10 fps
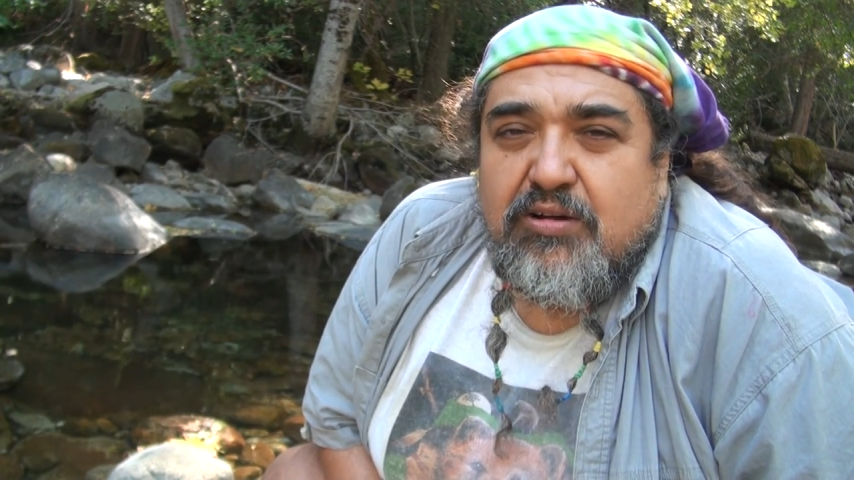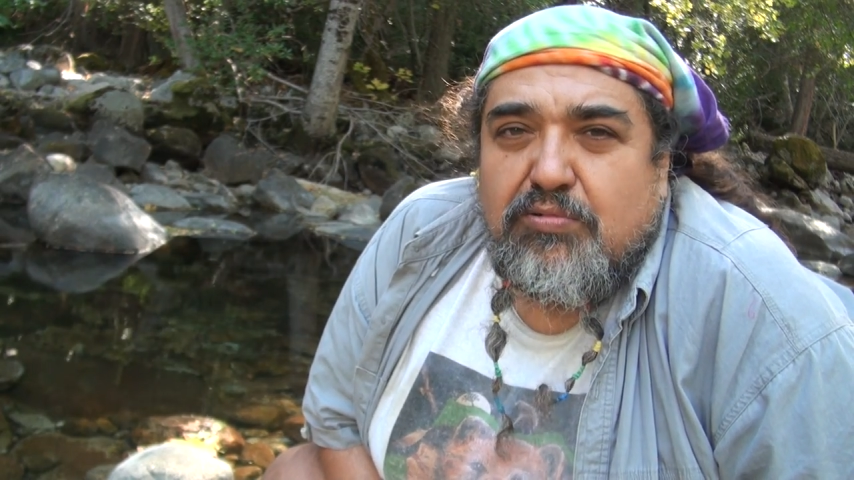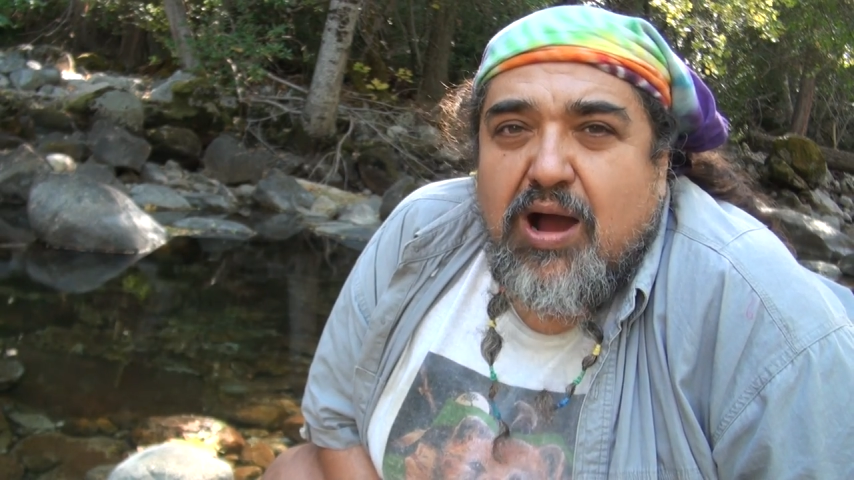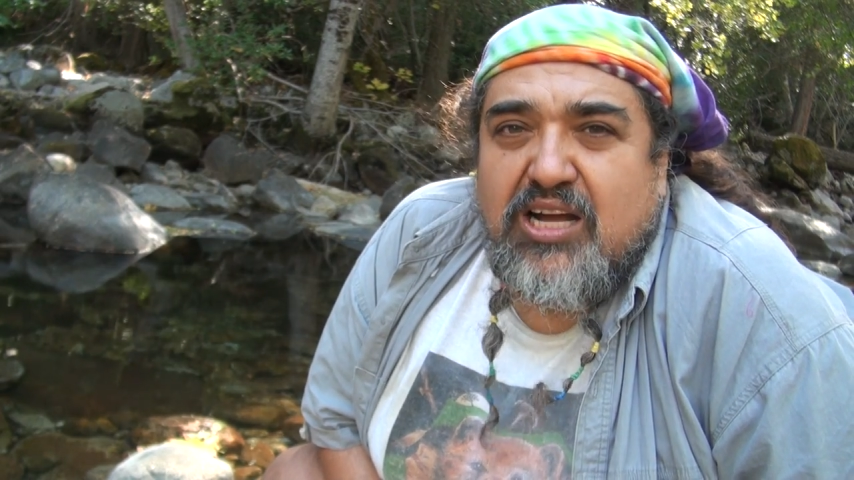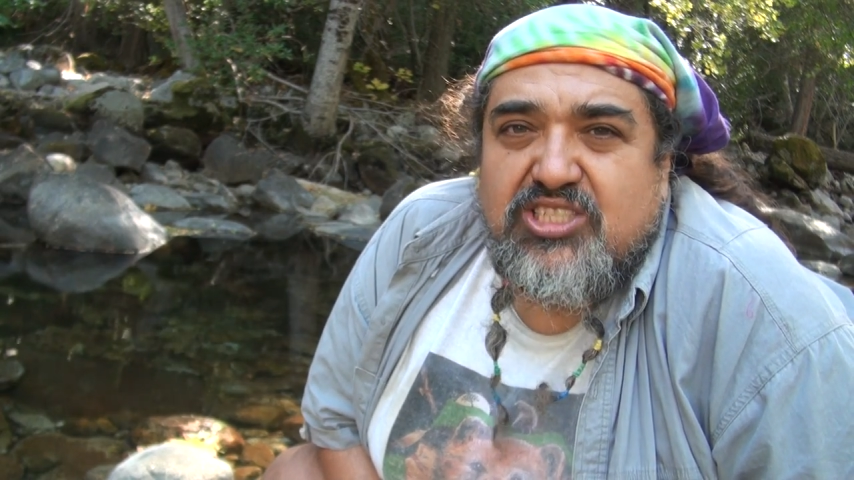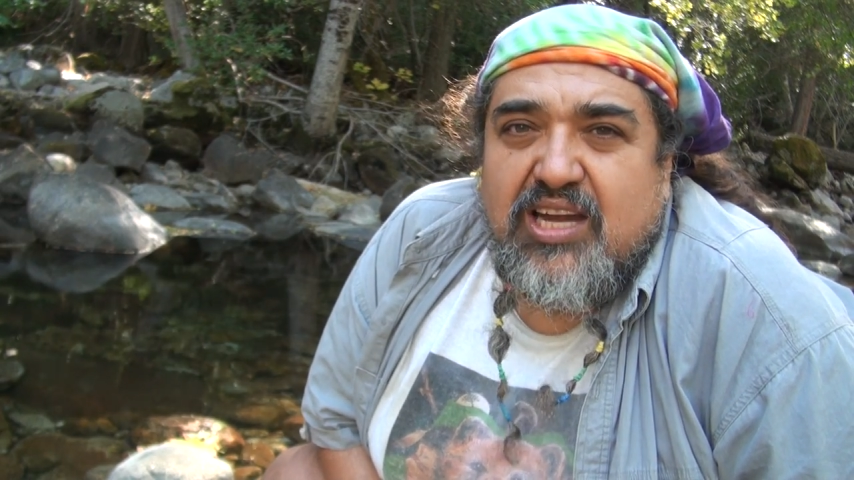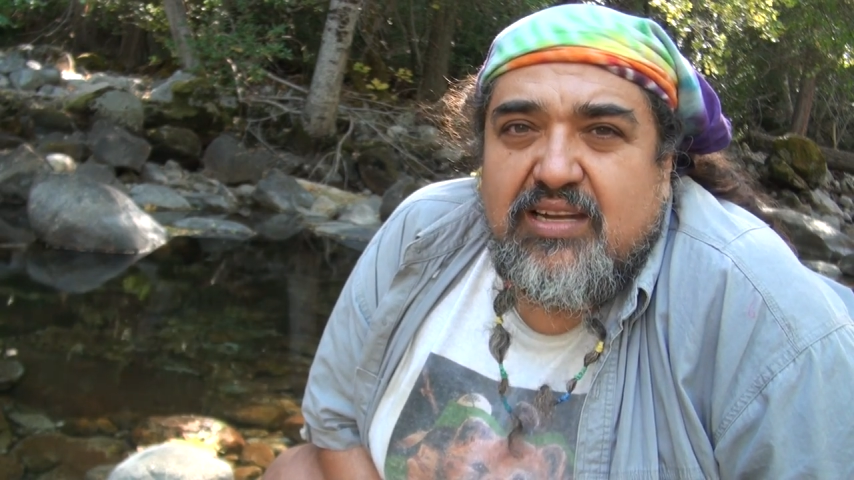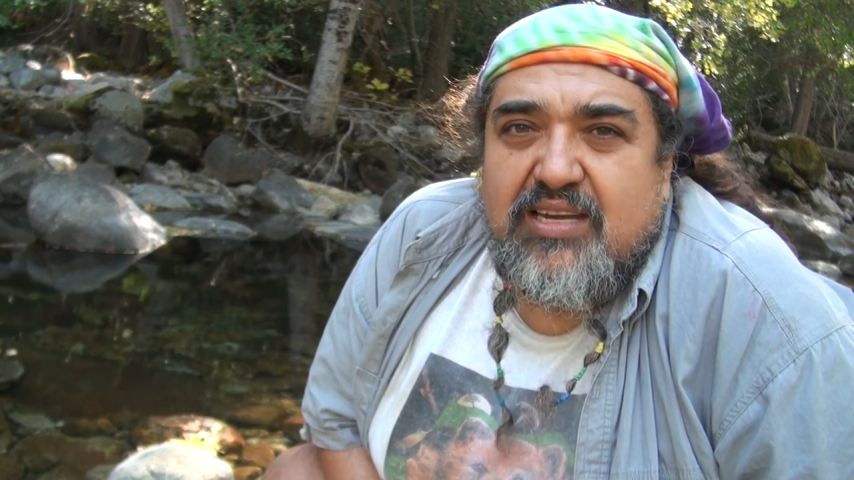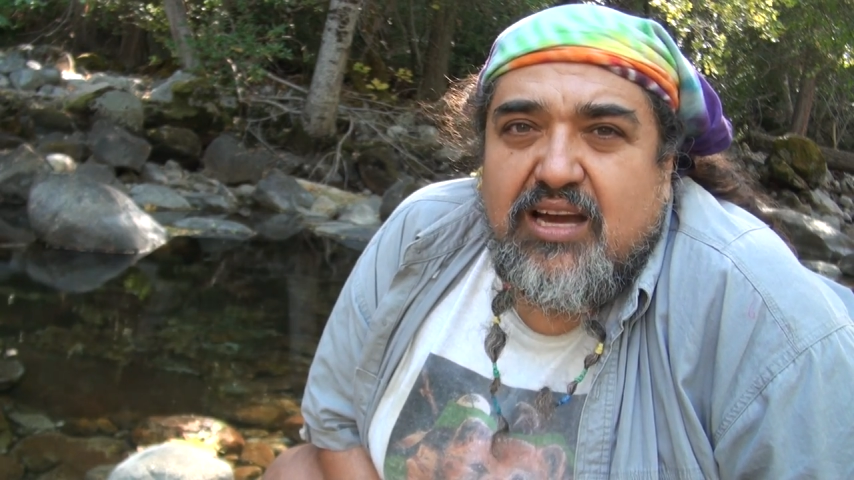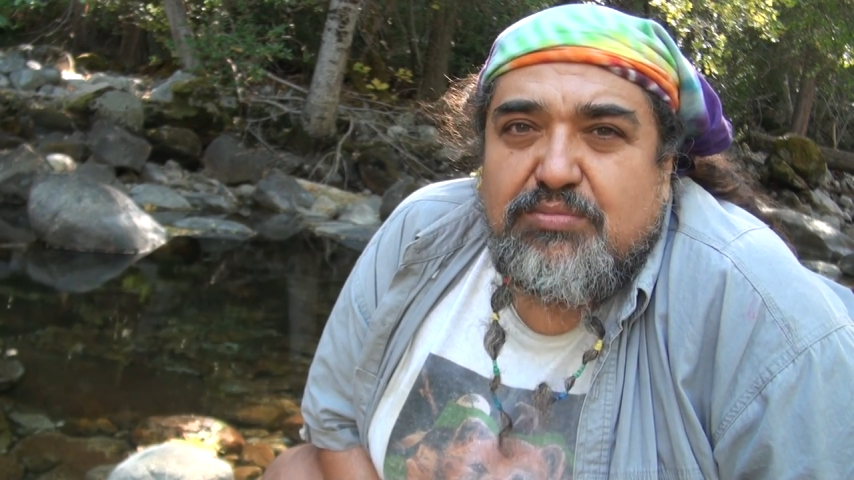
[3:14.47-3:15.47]
Walk
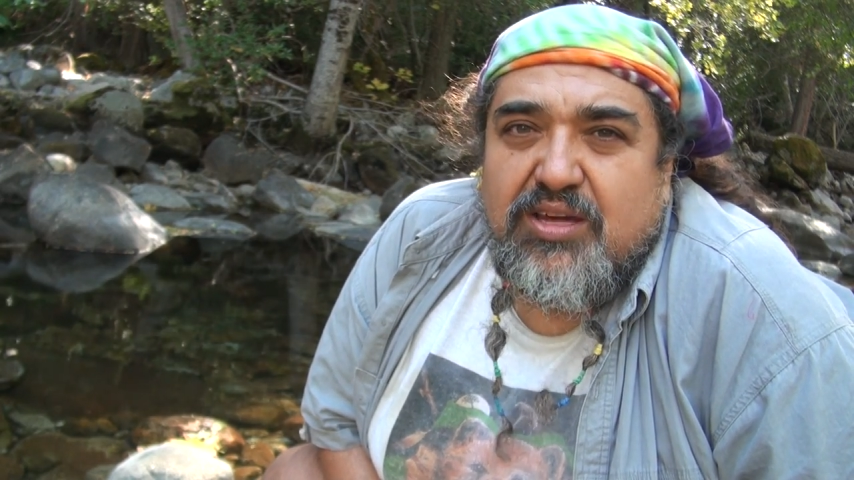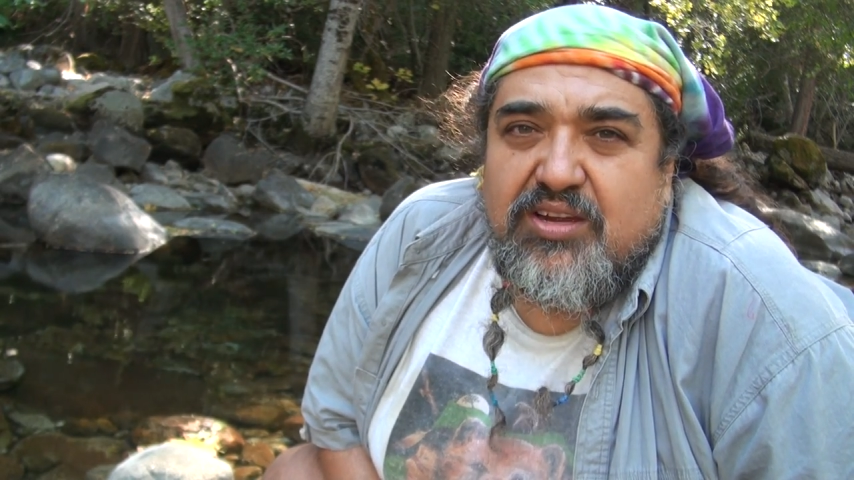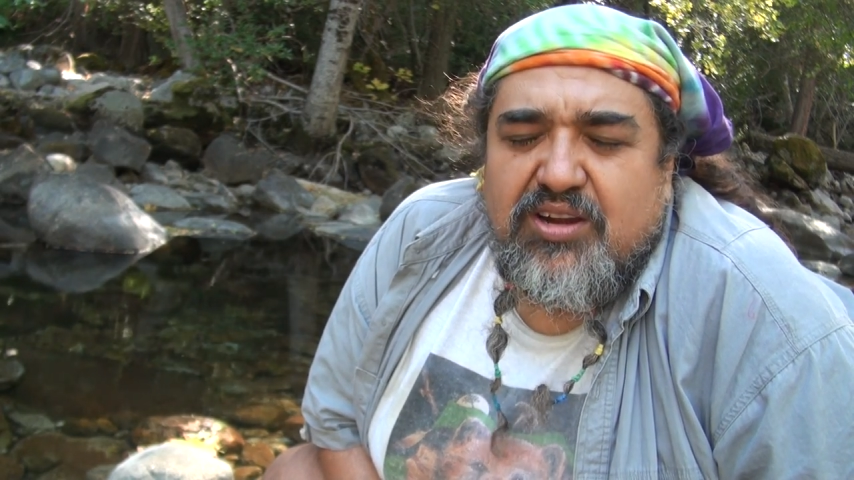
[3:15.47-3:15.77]
gently on Mother